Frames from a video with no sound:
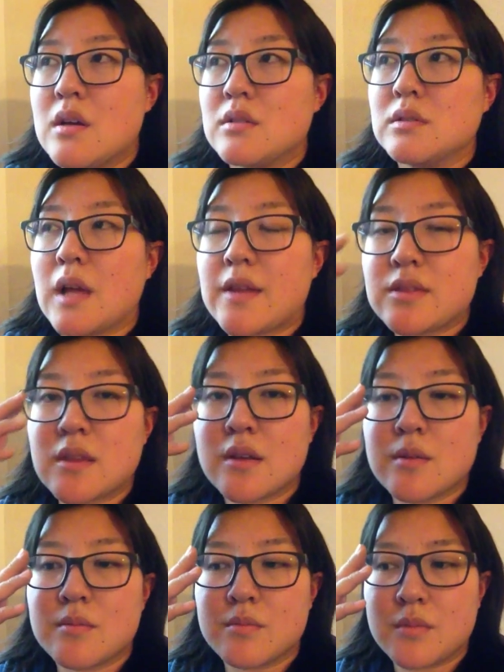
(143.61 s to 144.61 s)
Let
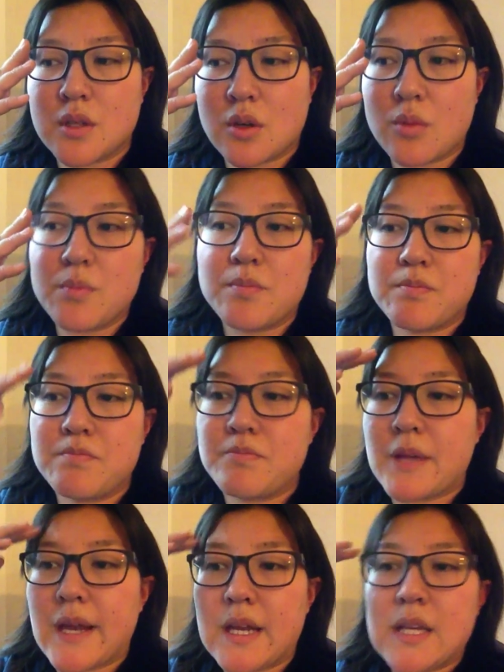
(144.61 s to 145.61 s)
them,
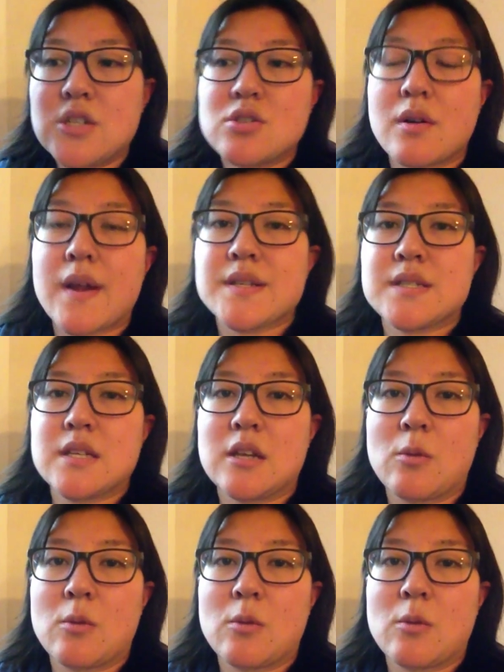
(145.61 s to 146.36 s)
get interested